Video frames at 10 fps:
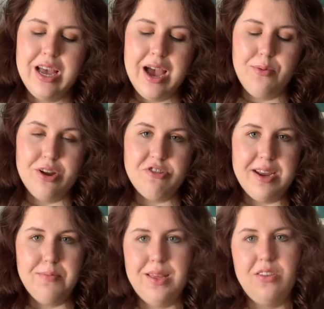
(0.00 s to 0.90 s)
I wish I
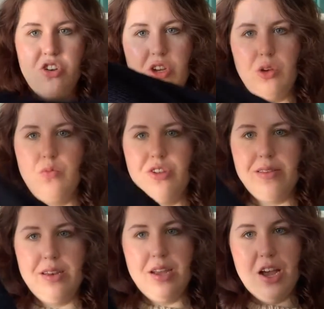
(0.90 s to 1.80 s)
had made the tube
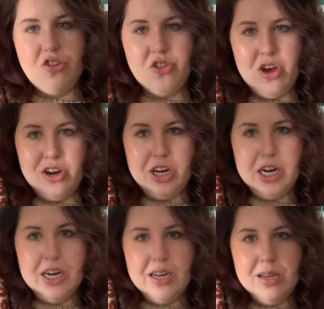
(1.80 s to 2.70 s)
just a touch
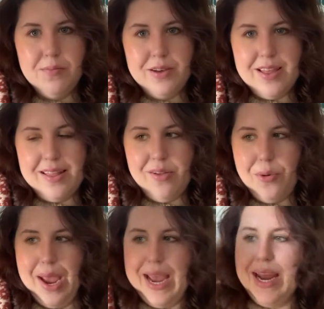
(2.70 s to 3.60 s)
longer, but that's
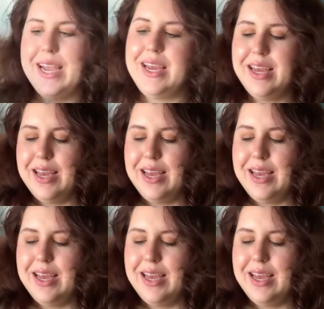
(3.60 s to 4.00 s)
okay.